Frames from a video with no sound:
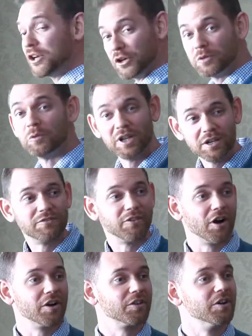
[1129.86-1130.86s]
could read
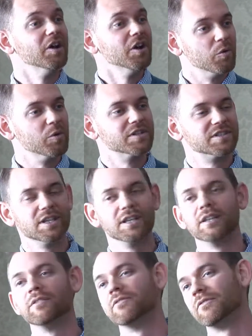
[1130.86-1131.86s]
farther, we'd see
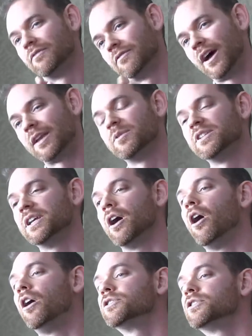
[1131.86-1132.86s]
that vitamin D
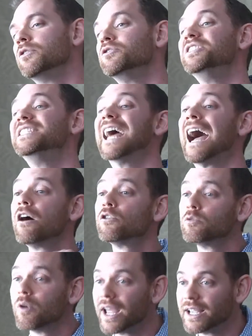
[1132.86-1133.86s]
also
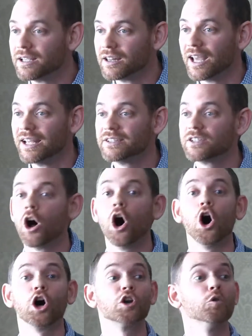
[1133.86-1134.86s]
downregulates
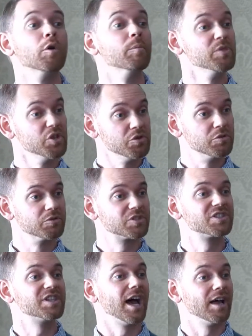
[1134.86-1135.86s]
autoimmune
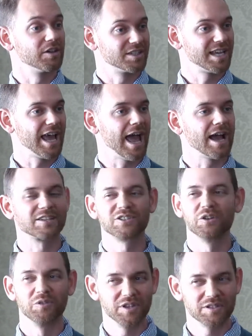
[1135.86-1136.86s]
style attacks.
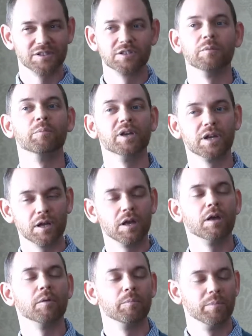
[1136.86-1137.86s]
So this is a big
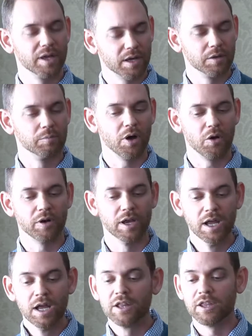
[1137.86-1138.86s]
component.
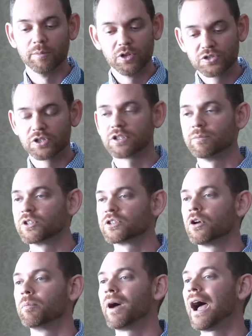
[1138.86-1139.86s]
The immune system is
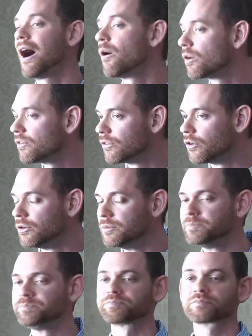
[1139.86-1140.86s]
so powerful
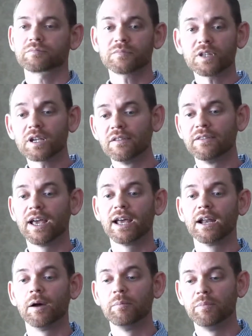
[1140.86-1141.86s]

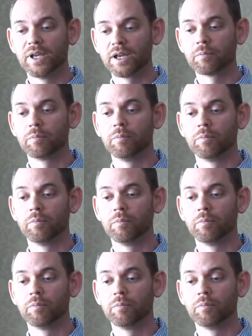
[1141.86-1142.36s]
that a big